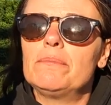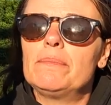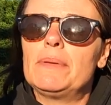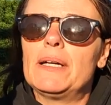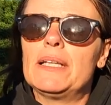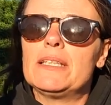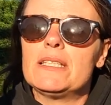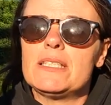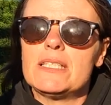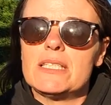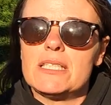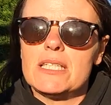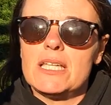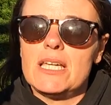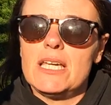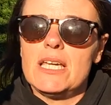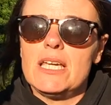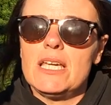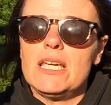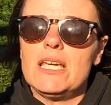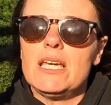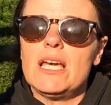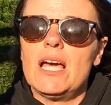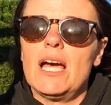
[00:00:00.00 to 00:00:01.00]
by the
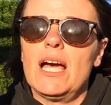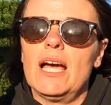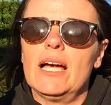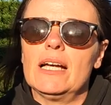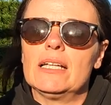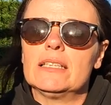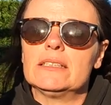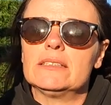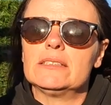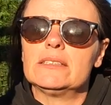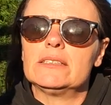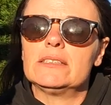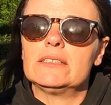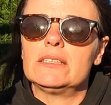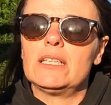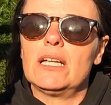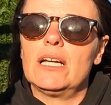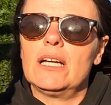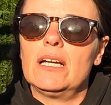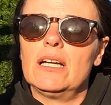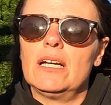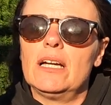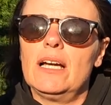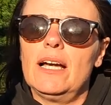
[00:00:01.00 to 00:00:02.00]
sea and
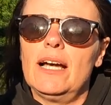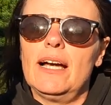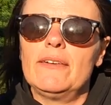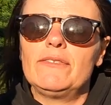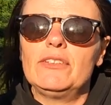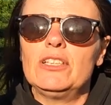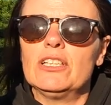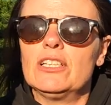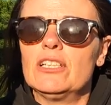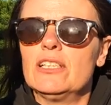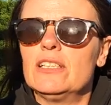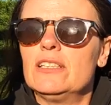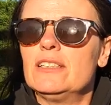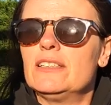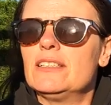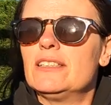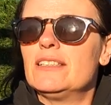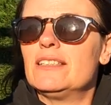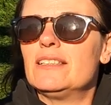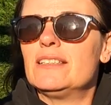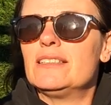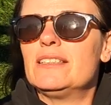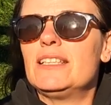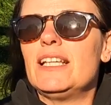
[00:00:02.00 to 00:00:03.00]
have a look at
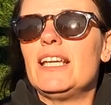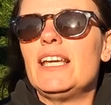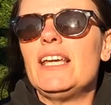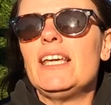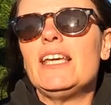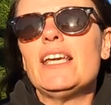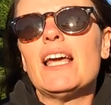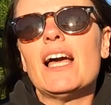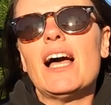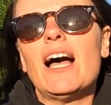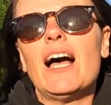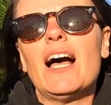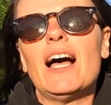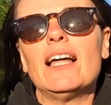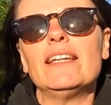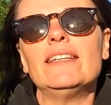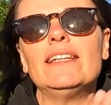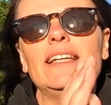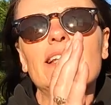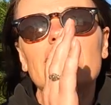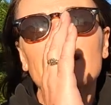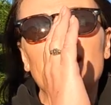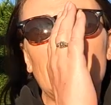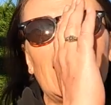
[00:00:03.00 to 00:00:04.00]
the
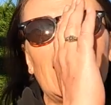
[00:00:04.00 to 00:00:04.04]
little